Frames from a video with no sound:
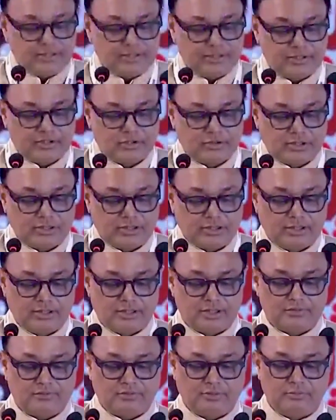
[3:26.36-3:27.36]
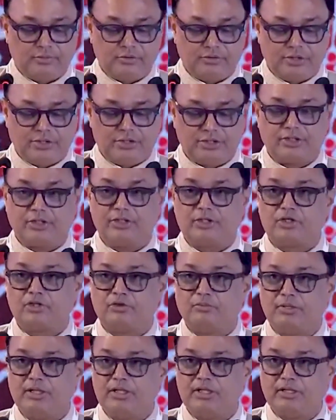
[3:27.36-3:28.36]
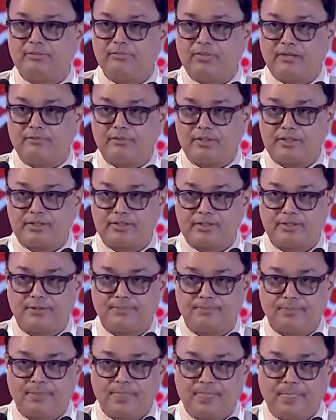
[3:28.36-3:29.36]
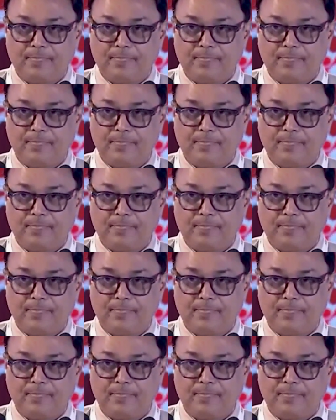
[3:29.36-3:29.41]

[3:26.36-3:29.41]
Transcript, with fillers: writers to thinkers, from musicians to media mavens,